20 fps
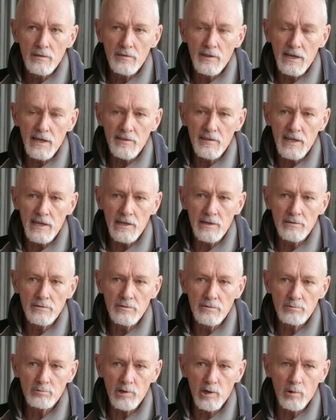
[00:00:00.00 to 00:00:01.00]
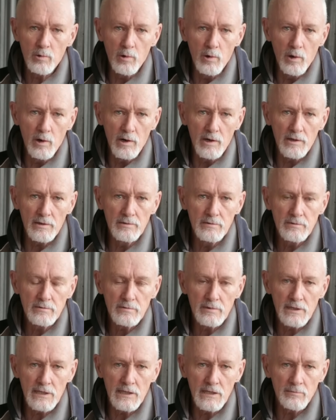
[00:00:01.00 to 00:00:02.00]
They then required
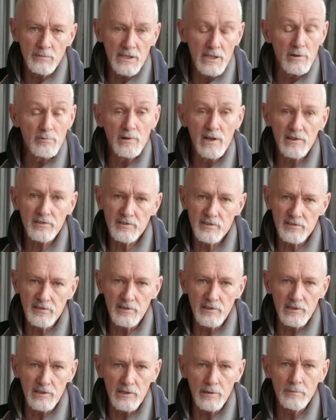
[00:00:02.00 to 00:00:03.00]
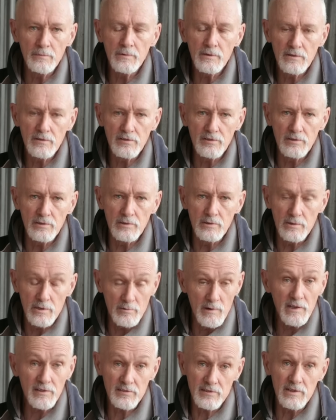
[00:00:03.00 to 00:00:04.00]
an arrest team to
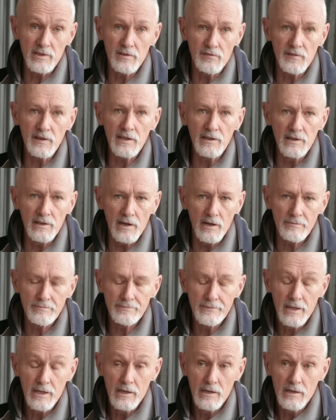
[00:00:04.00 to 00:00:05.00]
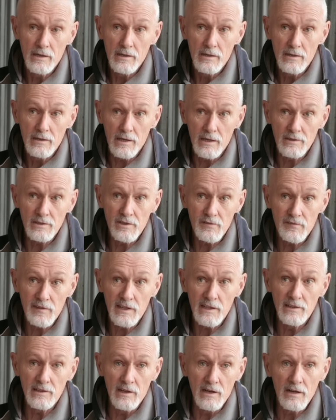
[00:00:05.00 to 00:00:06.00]
arrest the offender, and the
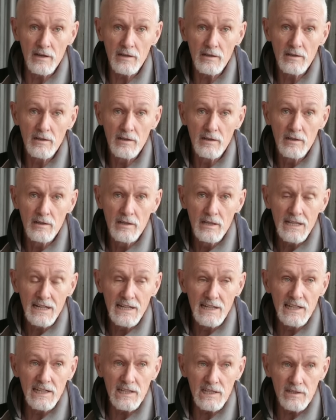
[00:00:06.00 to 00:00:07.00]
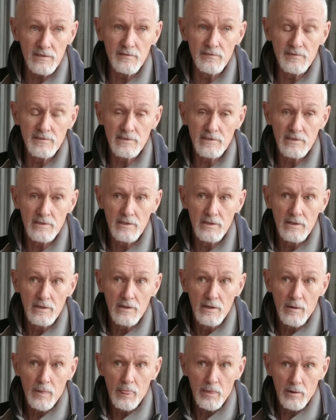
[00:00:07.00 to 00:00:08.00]
offender lived
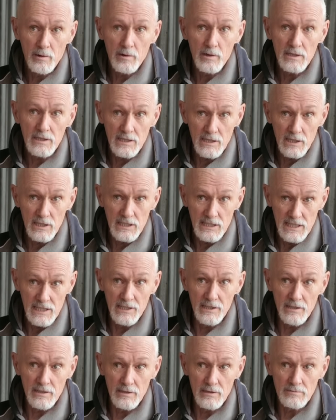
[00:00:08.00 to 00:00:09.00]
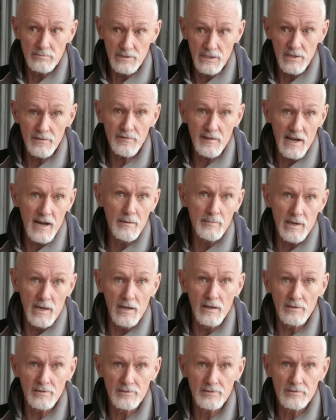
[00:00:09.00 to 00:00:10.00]
in a
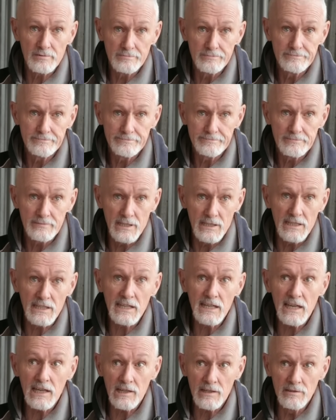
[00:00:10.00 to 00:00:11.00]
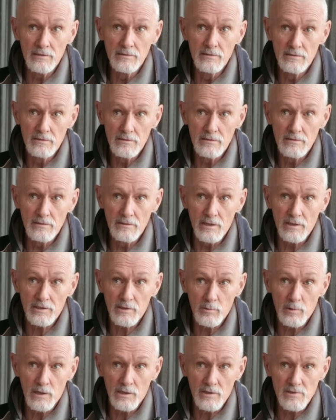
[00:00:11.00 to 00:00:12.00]
farmhouse. And again, like
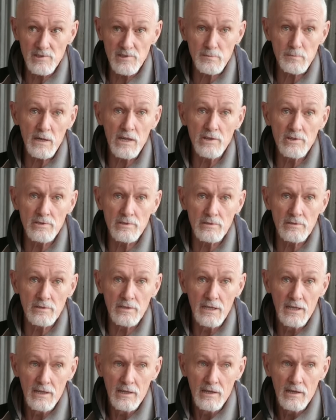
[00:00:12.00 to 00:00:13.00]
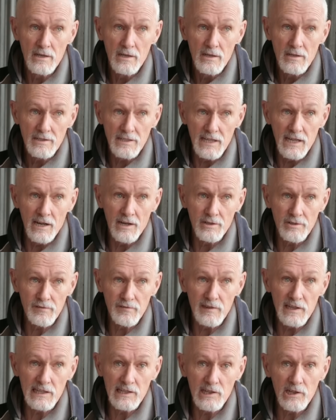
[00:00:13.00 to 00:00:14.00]
the one I just mentioned, down a
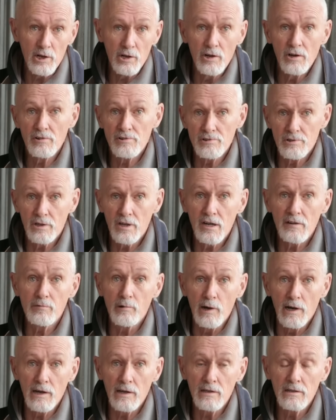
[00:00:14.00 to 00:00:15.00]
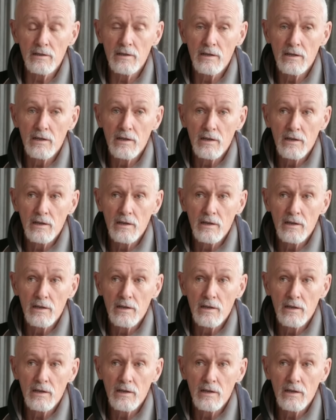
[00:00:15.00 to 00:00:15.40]
fairly long driveway